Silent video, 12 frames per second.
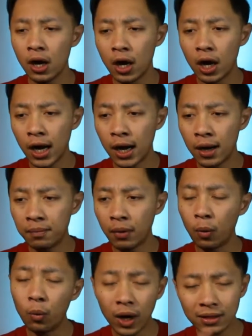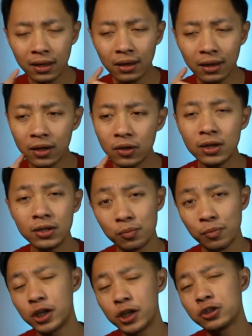One thing that you need to
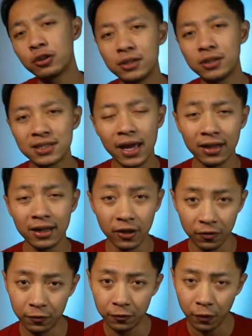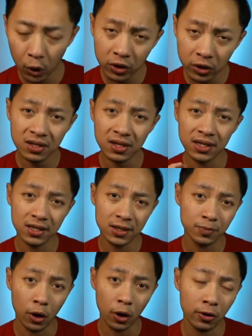make sure is that the focus is
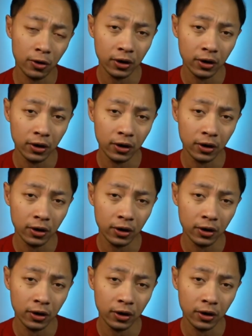spot on.